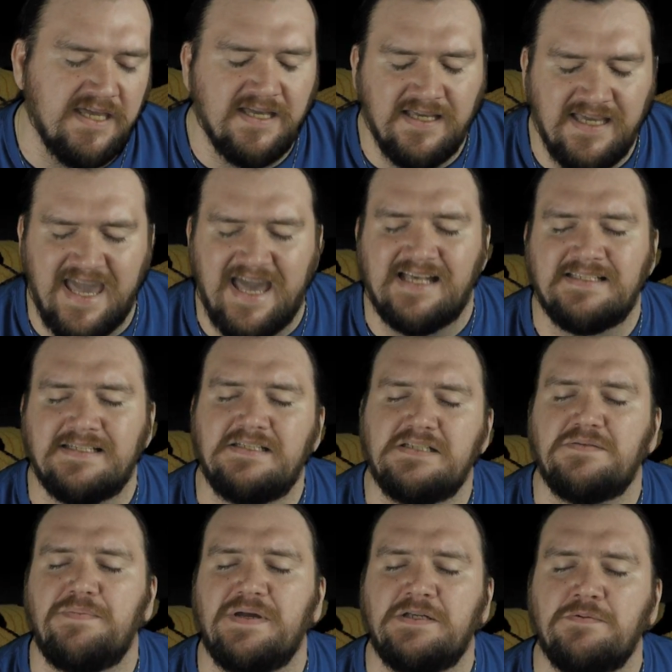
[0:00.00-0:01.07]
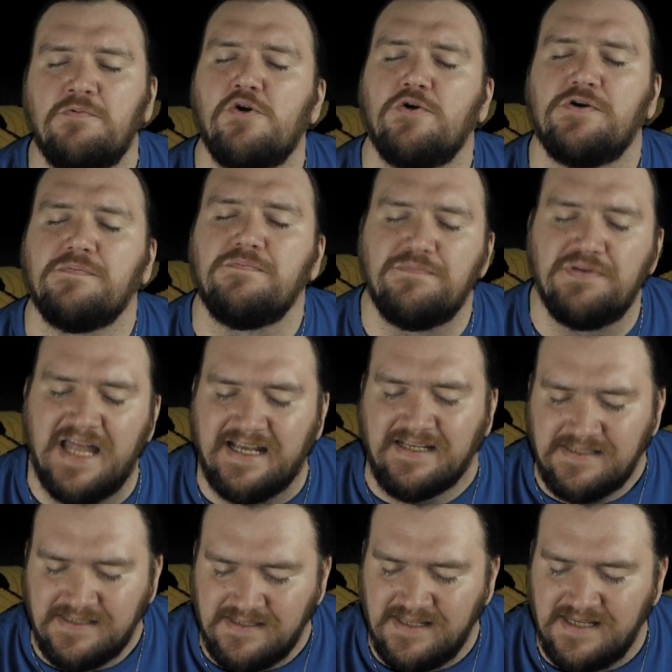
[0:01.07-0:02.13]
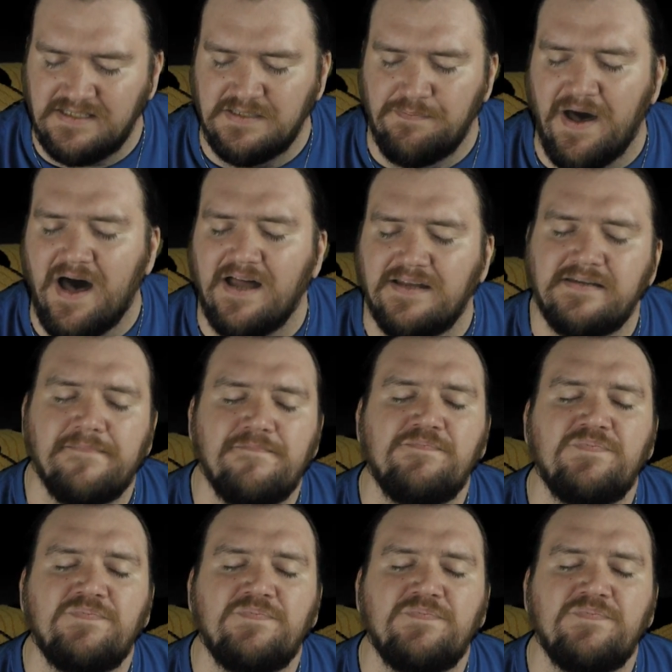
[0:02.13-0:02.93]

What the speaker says: Yes, it is a bit more complex than this, but